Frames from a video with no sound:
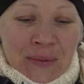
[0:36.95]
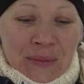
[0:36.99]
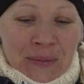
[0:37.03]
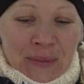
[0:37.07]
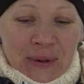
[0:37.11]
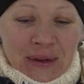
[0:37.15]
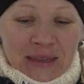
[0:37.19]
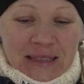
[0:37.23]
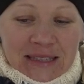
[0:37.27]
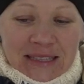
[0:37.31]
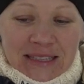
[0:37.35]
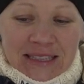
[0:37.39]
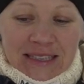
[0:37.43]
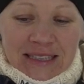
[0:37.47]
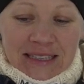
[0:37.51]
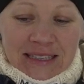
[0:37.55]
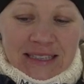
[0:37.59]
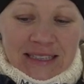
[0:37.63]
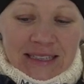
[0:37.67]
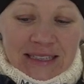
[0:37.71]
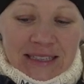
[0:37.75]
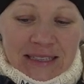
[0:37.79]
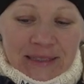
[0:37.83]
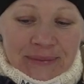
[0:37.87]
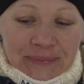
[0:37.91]
But
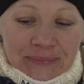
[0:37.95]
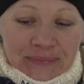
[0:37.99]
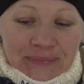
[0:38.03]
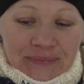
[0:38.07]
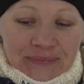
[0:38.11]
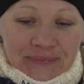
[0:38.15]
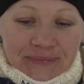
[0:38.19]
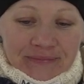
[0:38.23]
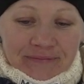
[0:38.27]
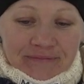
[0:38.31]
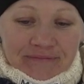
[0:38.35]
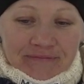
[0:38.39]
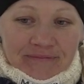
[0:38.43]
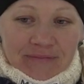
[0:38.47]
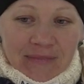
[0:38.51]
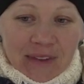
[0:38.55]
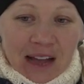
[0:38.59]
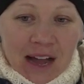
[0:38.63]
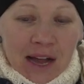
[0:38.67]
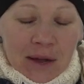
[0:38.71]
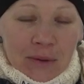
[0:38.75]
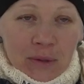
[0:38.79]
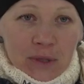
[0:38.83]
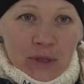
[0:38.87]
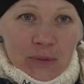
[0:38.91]

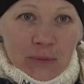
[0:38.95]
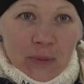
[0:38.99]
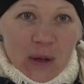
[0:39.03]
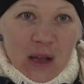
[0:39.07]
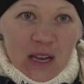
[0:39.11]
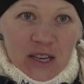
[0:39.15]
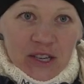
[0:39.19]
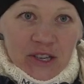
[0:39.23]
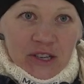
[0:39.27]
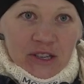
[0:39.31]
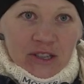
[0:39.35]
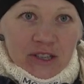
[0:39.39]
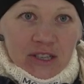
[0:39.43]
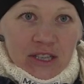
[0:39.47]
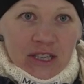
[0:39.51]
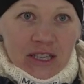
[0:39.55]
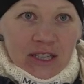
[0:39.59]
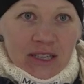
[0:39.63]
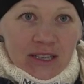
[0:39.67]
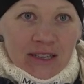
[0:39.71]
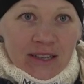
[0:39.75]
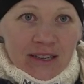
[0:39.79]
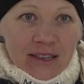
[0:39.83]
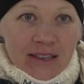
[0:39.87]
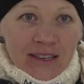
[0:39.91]
I was patient
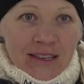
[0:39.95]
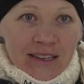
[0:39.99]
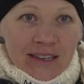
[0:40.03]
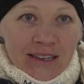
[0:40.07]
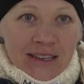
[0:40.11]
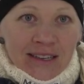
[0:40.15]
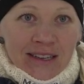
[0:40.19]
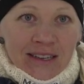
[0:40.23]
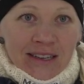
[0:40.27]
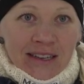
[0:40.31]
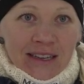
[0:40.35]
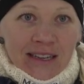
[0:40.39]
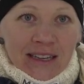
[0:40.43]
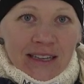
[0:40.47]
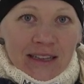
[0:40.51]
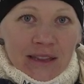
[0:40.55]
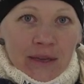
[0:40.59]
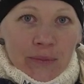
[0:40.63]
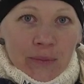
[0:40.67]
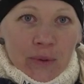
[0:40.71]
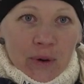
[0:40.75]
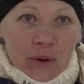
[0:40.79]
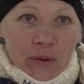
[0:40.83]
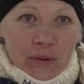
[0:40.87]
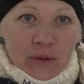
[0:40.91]
in
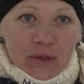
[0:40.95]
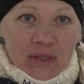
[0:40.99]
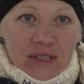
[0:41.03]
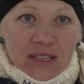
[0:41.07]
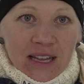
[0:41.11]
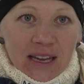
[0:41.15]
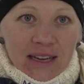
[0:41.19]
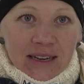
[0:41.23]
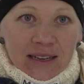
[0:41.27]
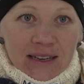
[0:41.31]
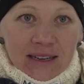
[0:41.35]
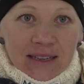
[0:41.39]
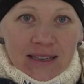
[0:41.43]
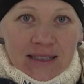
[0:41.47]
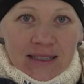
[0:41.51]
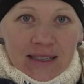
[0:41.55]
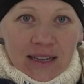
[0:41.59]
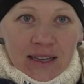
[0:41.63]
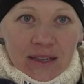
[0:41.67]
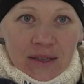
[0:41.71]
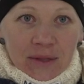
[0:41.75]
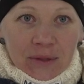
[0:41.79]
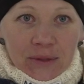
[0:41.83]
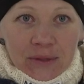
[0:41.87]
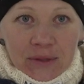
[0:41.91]
the both standings.
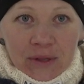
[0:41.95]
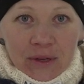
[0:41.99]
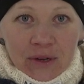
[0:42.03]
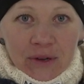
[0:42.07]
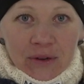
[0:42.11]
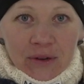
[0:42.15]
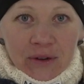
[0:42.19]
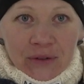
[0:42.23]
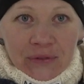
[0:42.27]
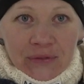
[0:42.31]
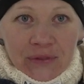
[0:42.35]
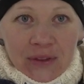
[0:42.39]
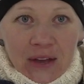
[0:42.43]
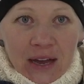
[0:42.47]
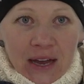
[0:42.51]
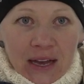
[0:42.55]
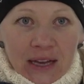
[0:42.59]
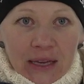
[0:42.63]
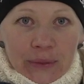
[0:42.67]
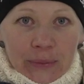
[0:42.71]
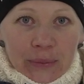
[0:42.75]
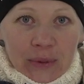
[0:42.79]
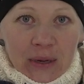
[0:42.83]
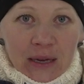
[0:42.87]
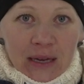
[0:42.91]
I used a lot of
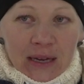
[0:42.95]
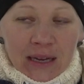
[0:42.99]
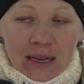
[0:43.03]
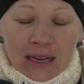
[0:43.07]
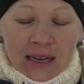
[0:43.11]
time.